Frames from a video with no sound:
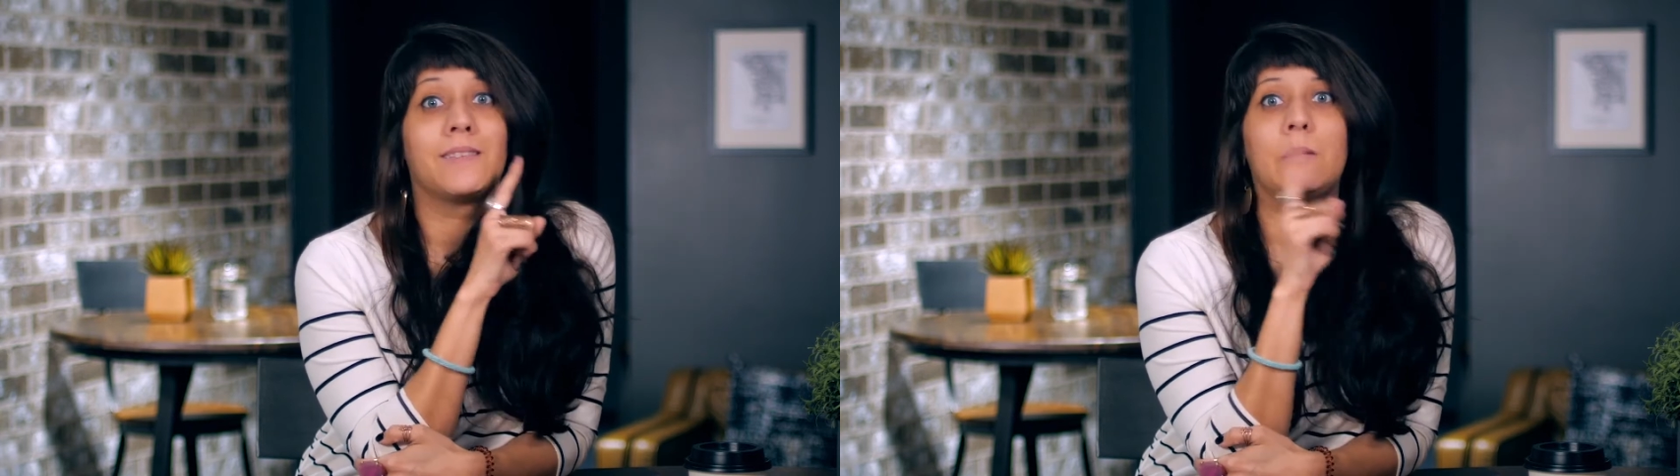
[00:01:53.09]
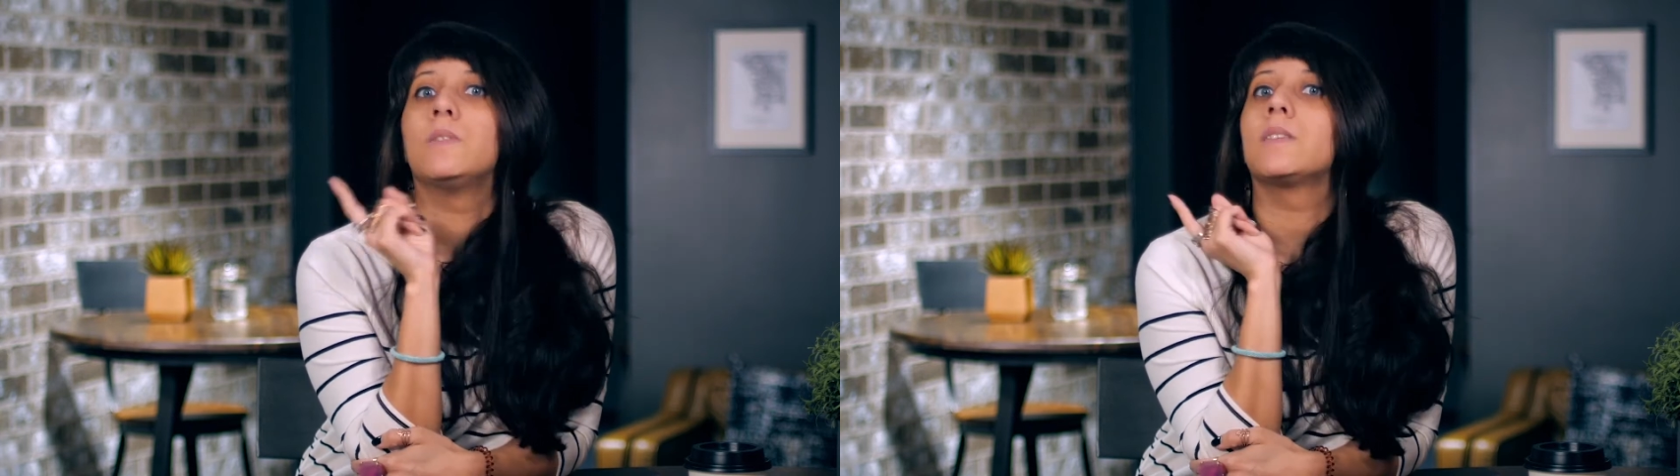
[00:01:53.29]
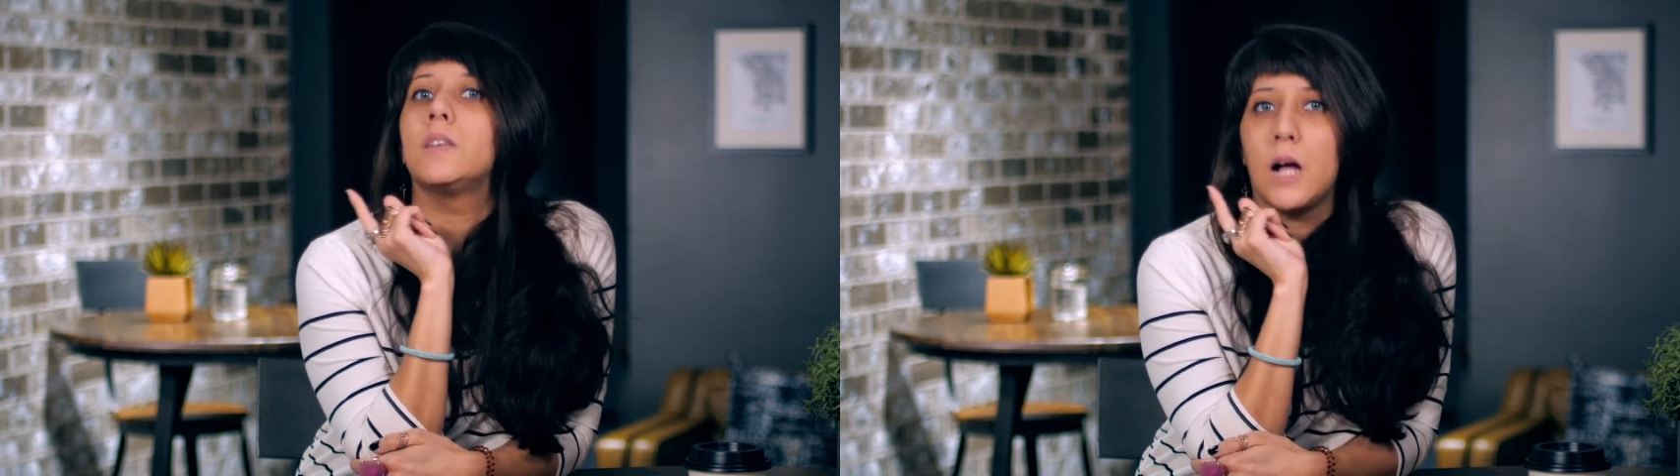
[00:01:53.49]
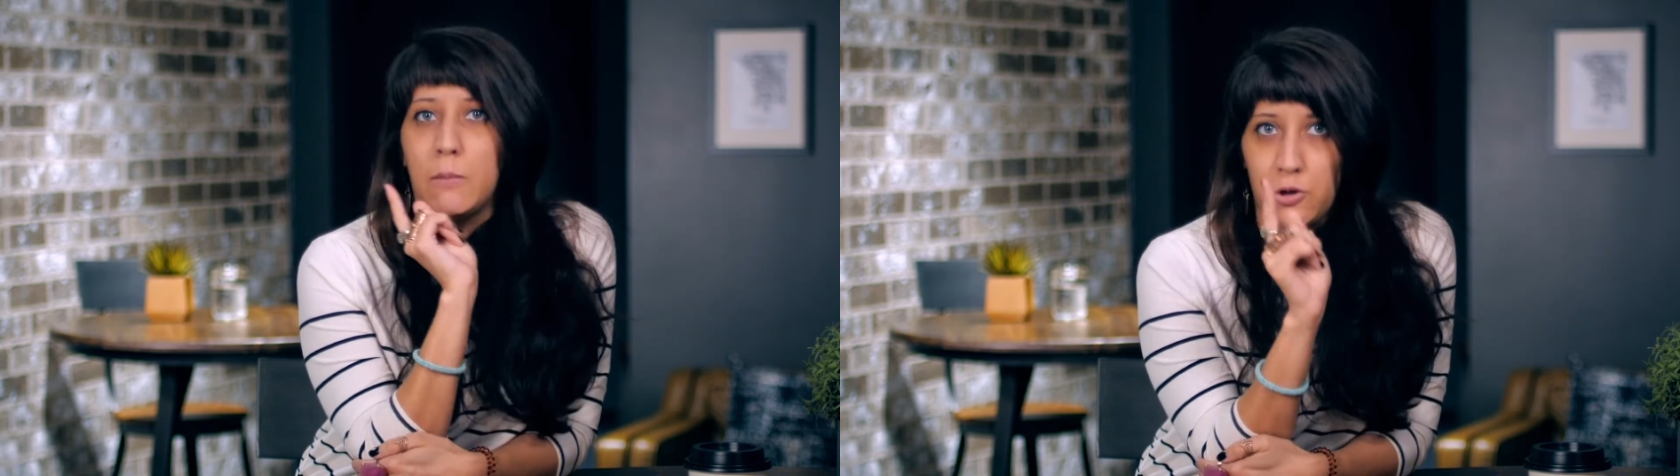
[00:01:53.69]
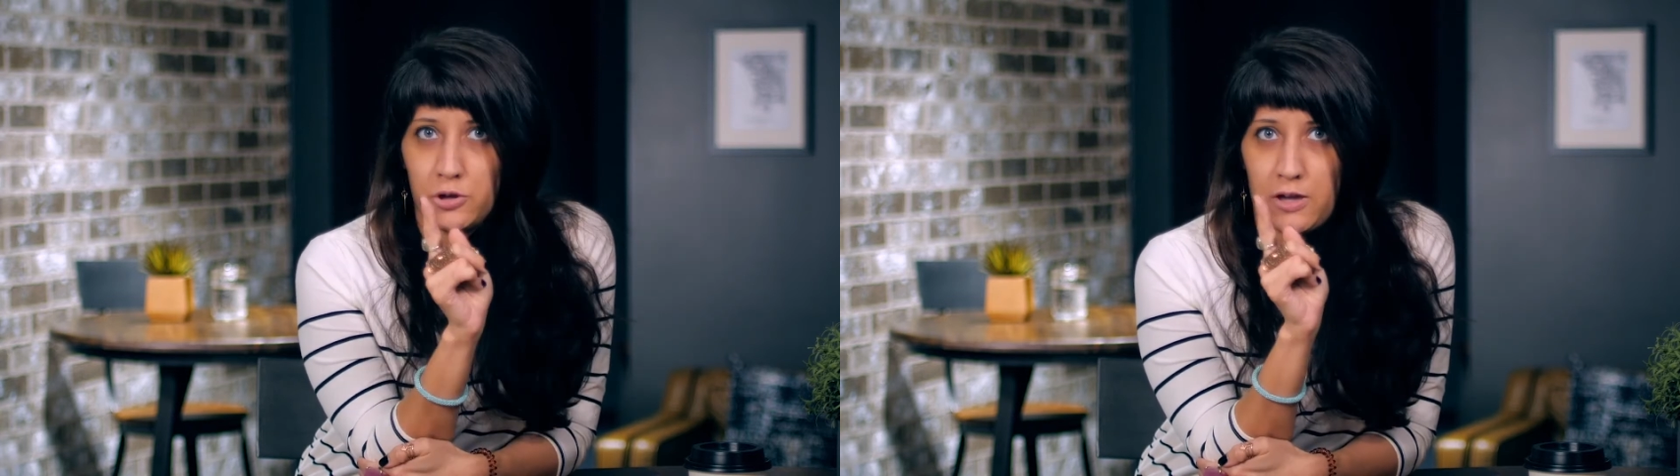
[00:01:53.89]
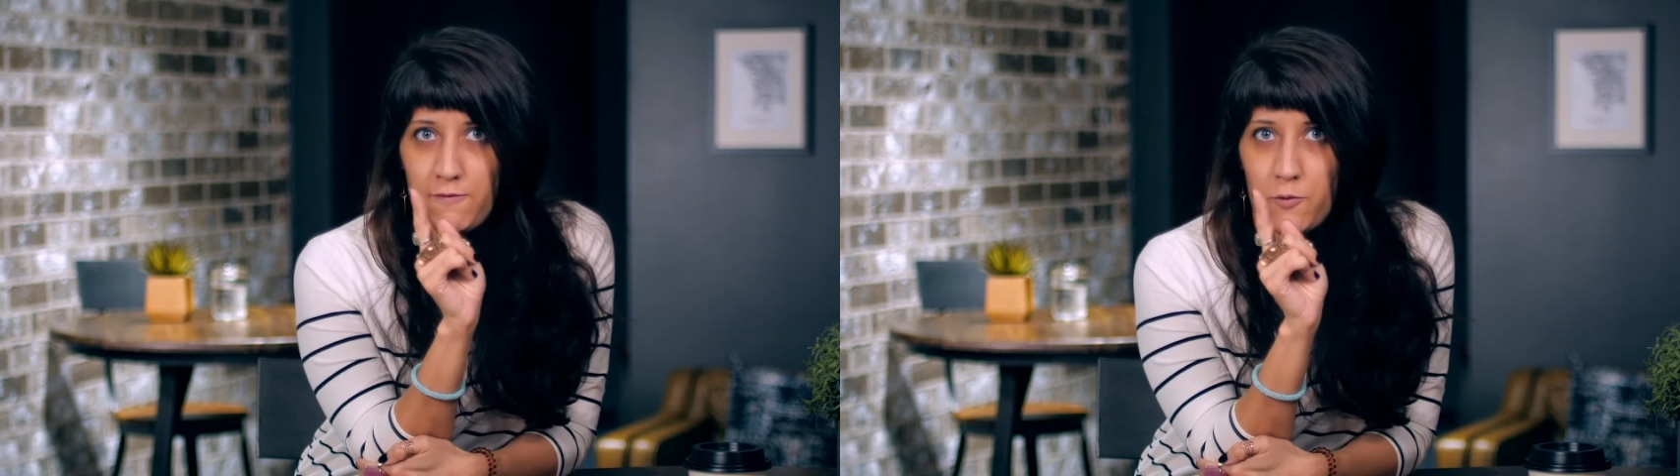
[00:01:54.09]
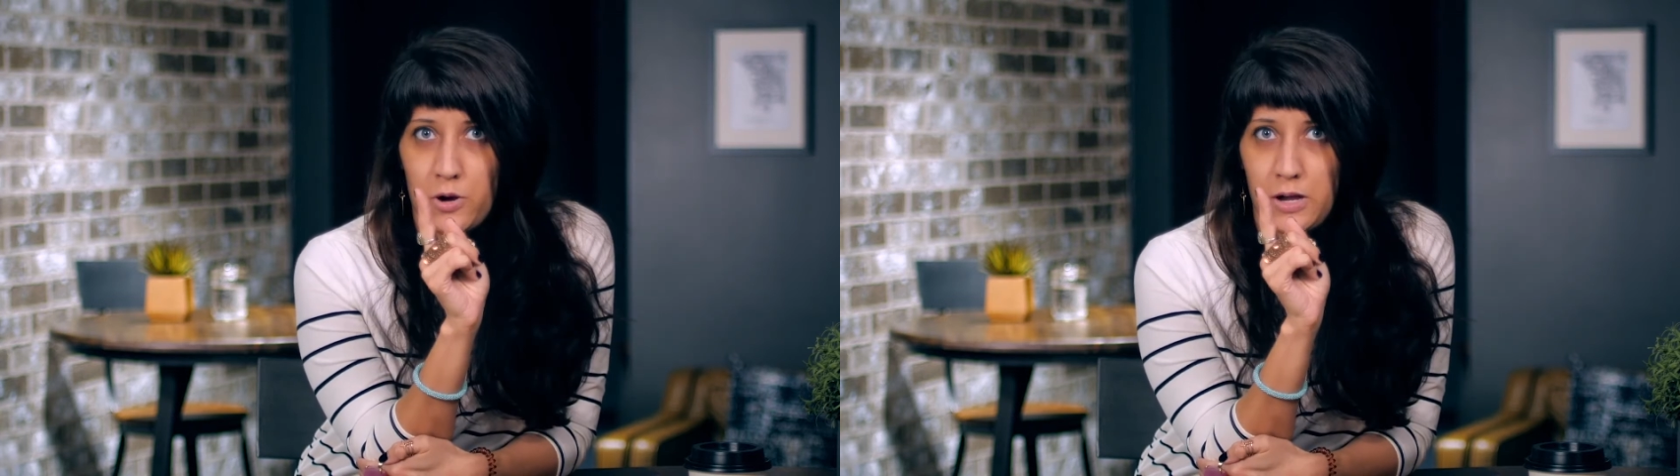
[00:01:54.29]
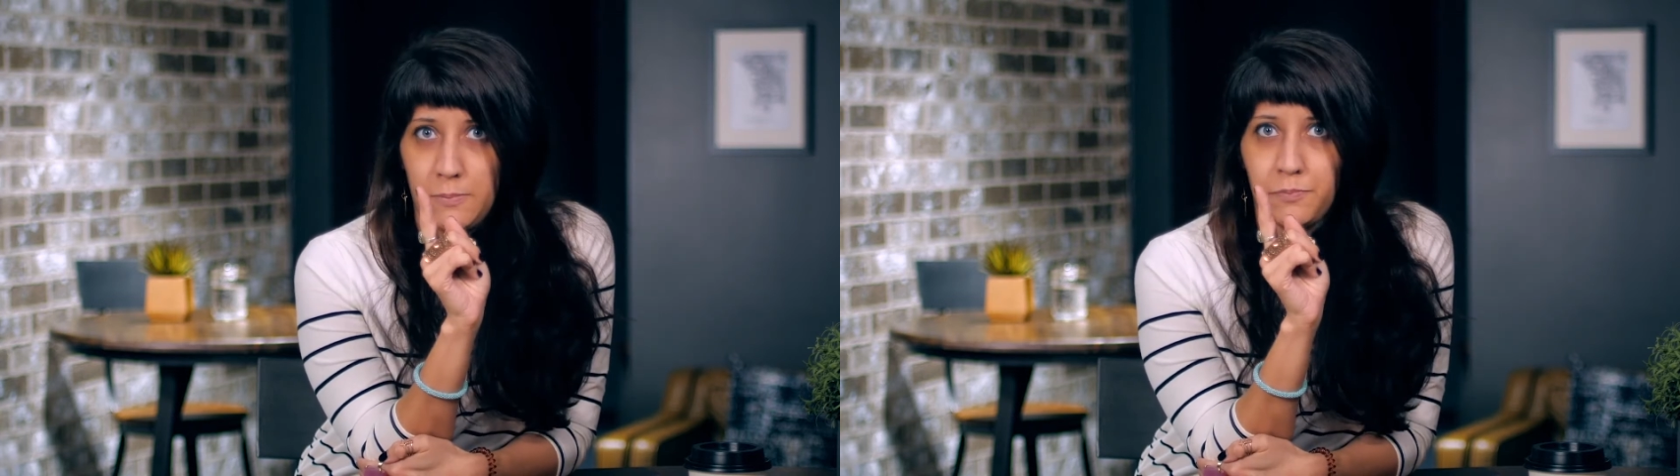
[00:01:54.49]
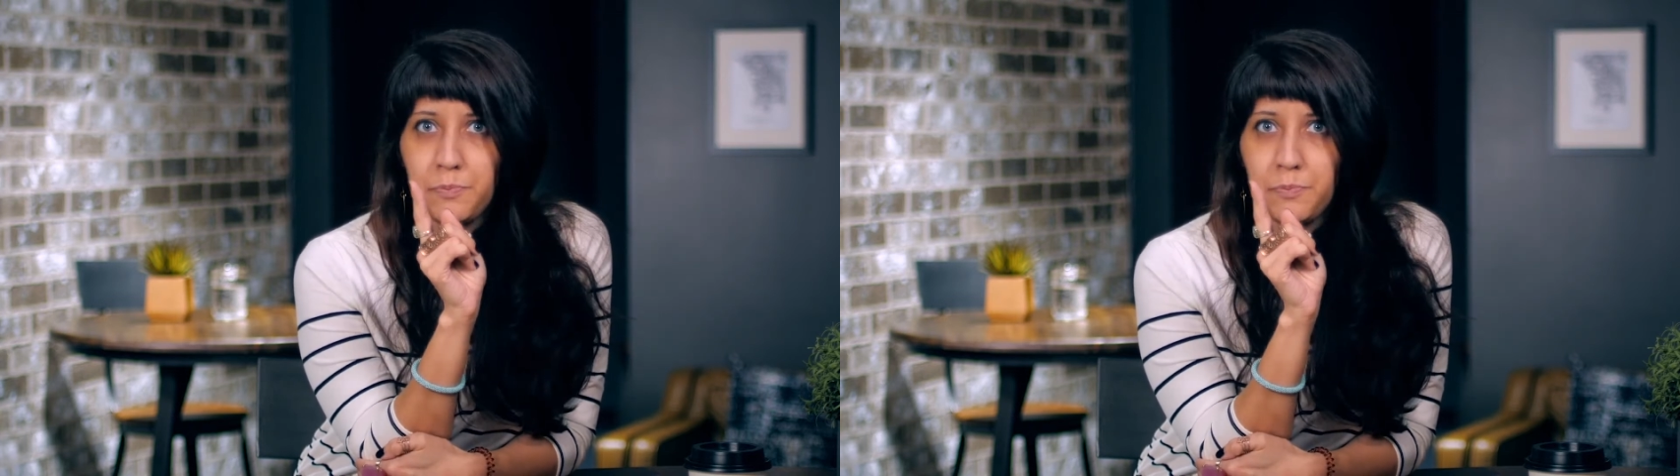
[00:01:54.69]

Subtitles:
someone's gonna come looking for it.